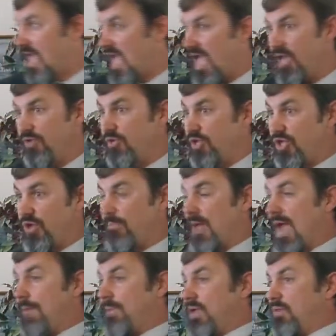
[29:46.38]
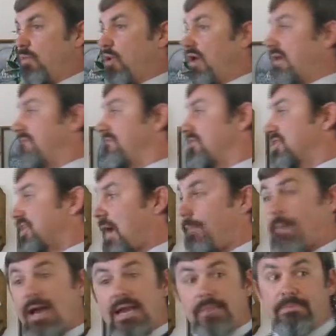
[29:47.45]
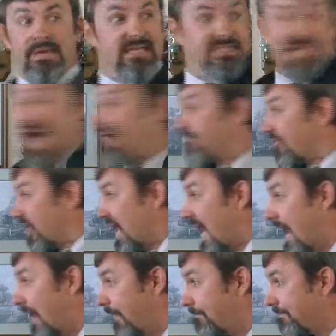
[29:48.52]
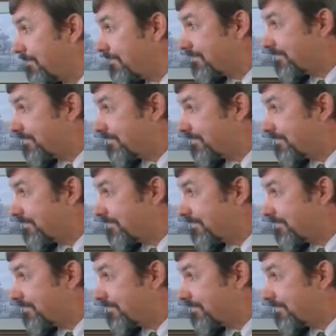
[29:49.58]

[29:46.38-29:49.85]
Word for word: And you may be working for somebody, but it's not for him.